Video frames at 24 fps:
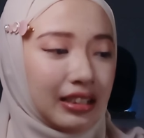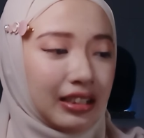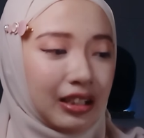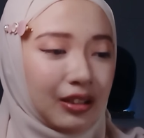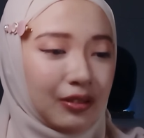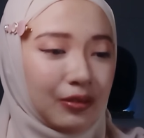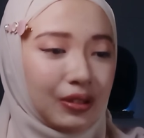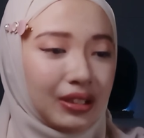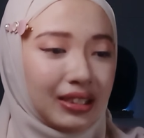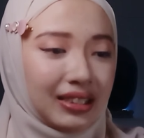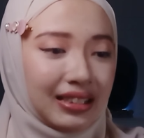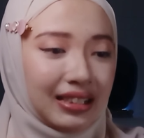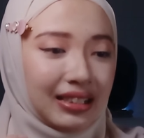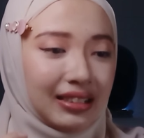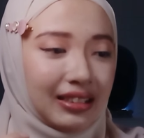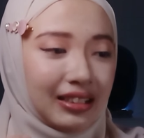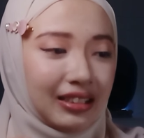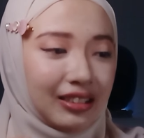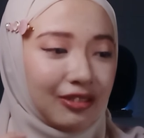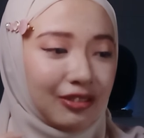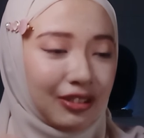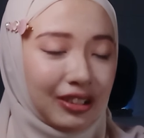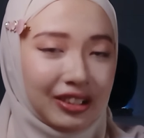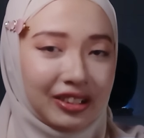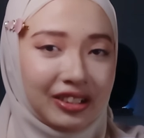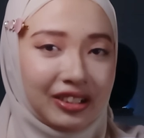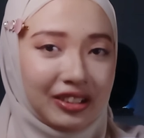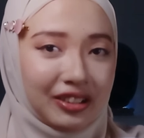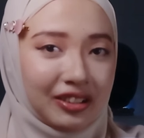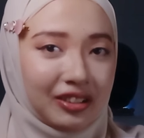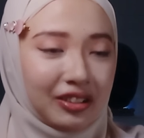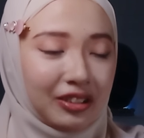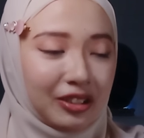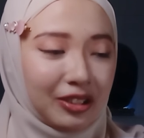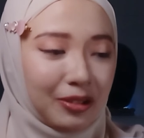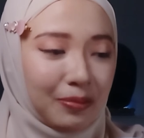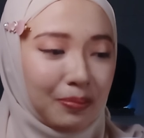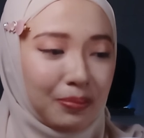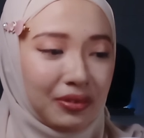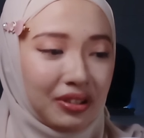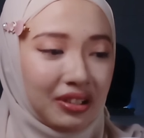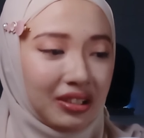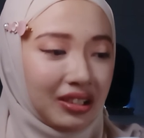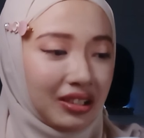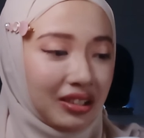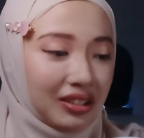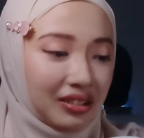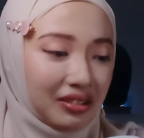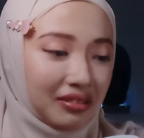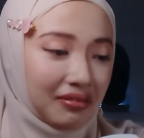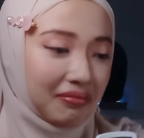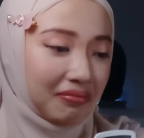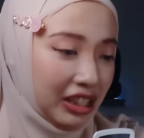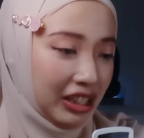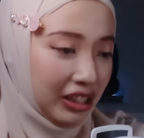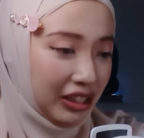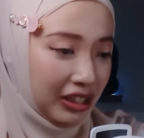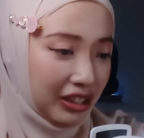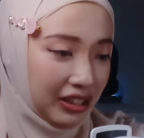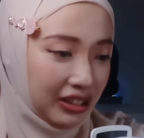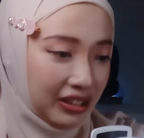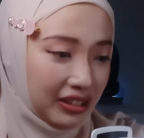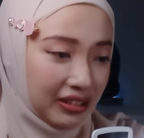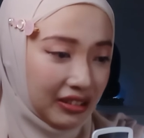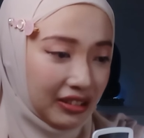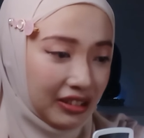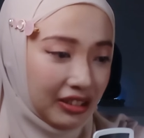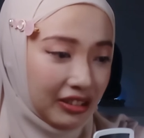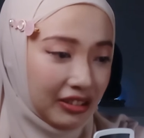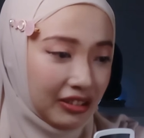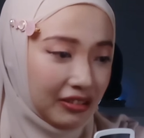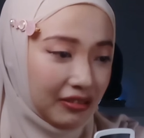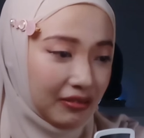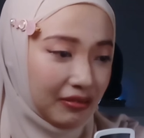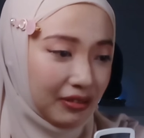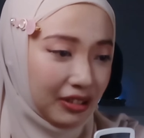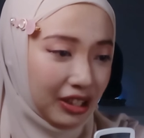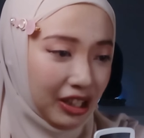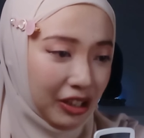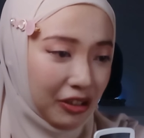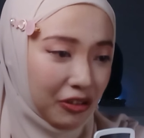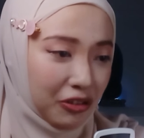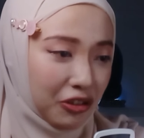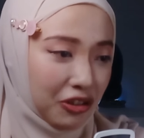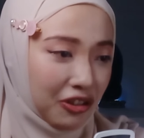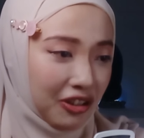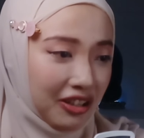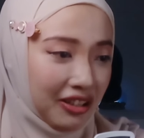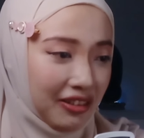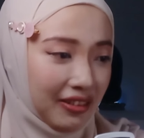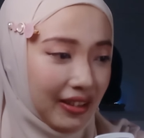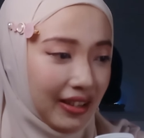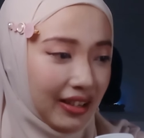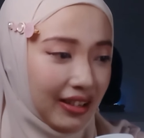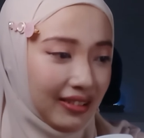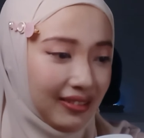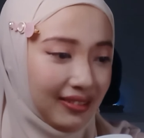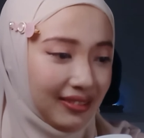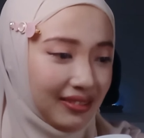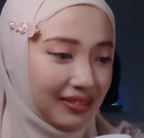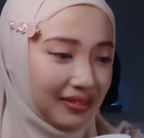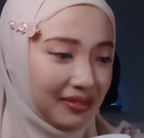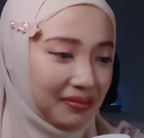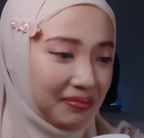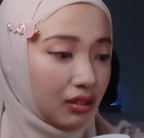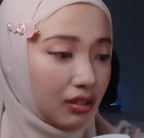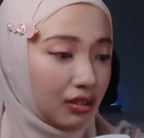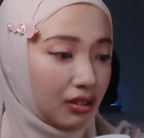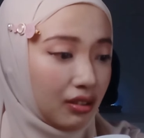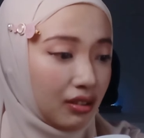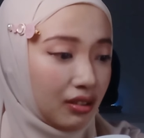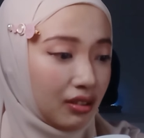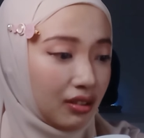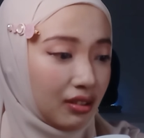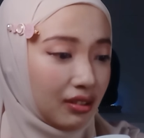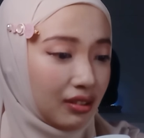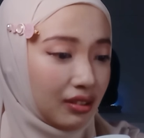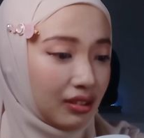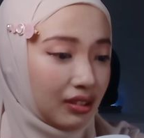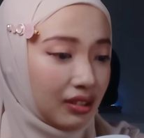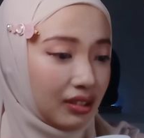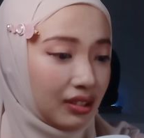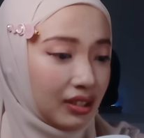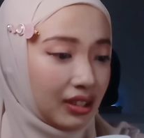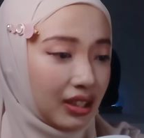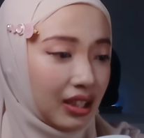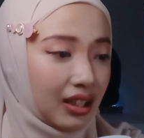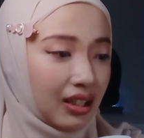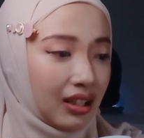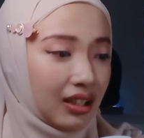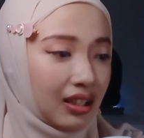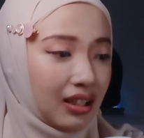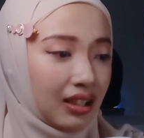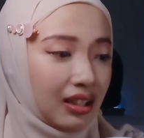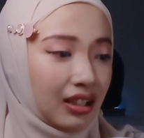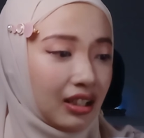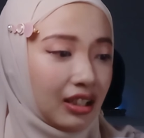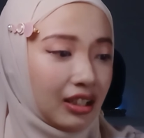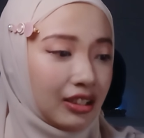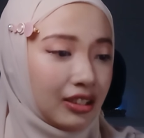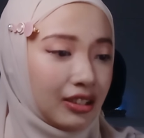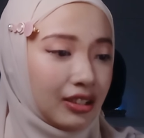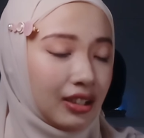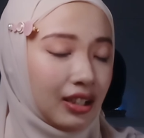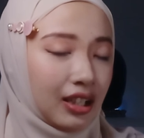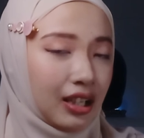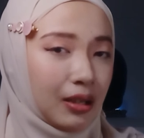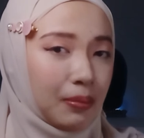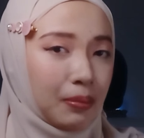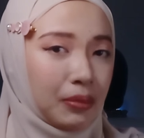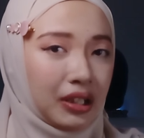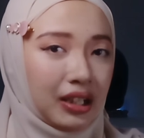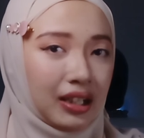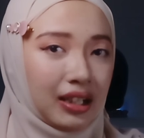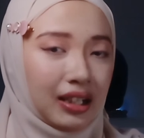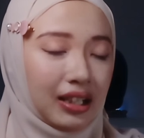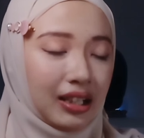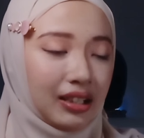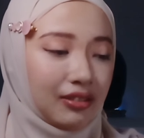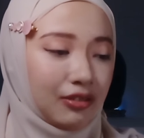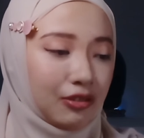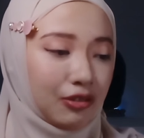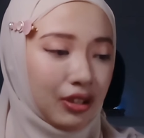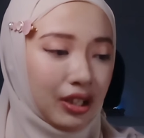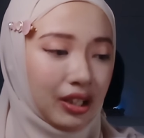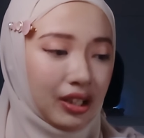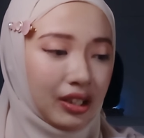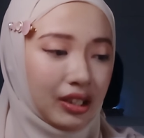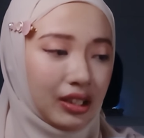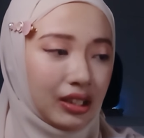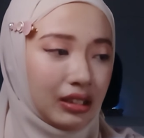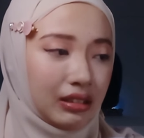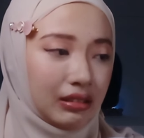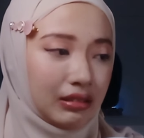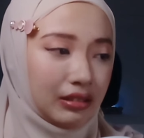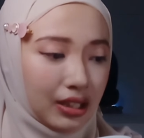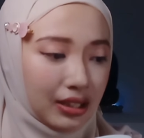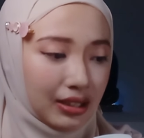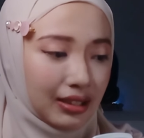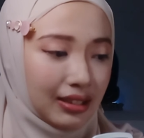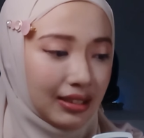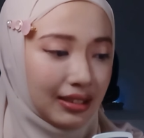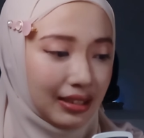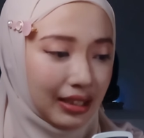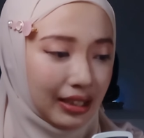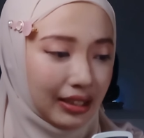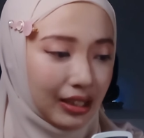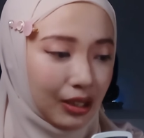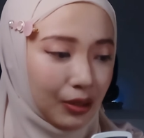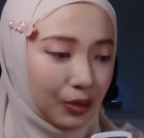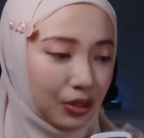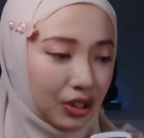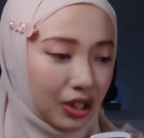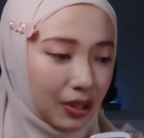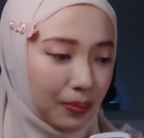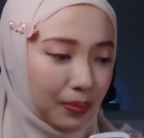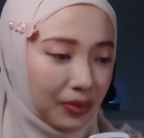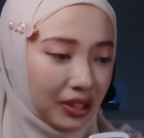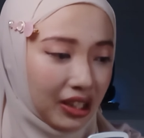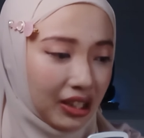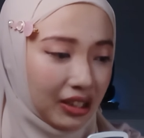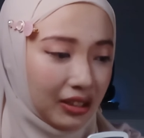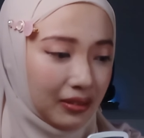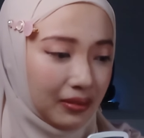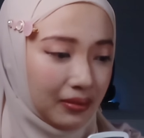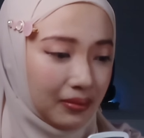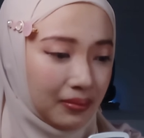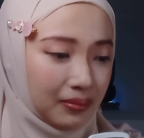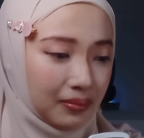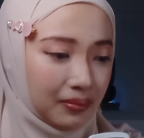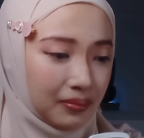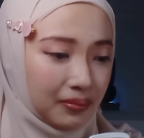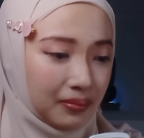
He always said that ridiculous, but he enjoyed that. Ya, setelah mengalahkan dragon, sudah selesai tanggung jawabnya.